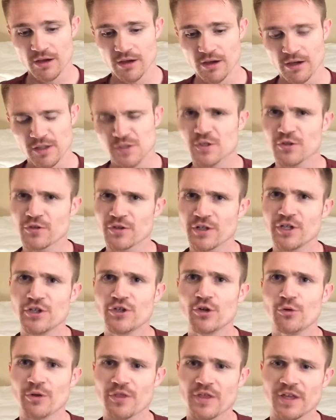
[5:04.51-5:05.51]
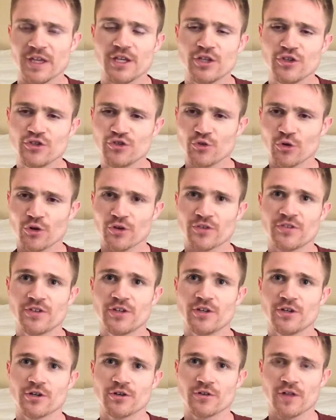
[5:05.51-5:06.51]
Certainly, within your
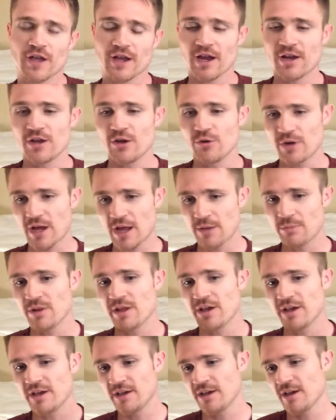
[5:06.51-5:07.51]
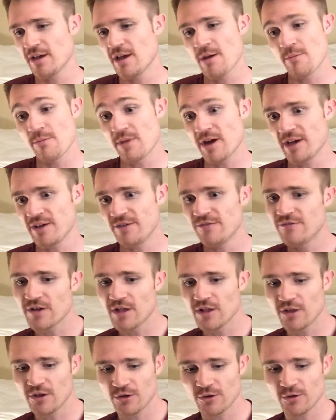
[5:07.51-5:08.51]
tier, like I know when I play my
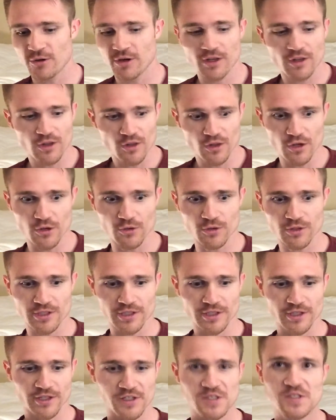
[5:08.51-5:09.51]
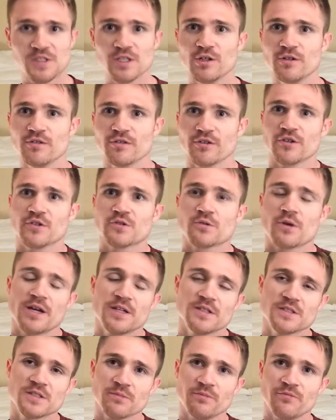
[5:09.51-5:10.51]
fellow lowly silvers,
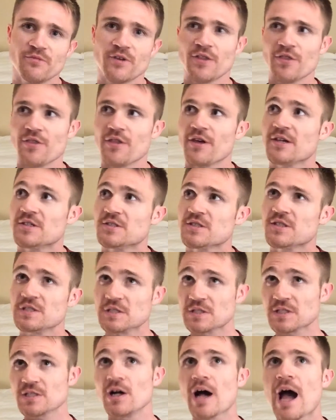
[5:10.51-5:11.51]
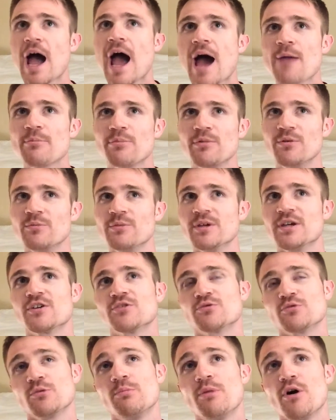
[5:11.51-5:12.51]
right, some fun things can still happen because
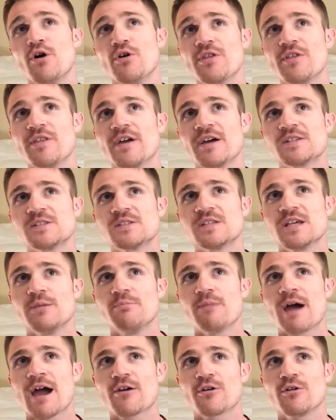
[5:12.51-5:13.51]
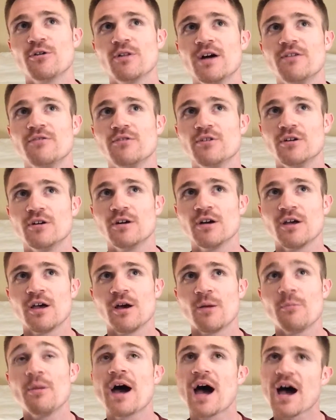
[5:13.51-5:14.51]
we're both at that same macro level.
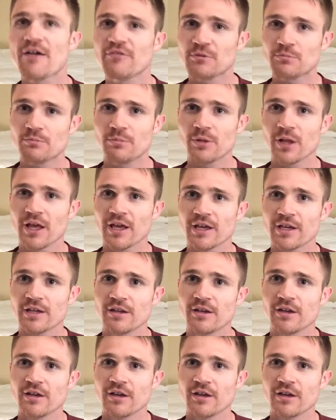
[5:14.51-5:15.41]
But having played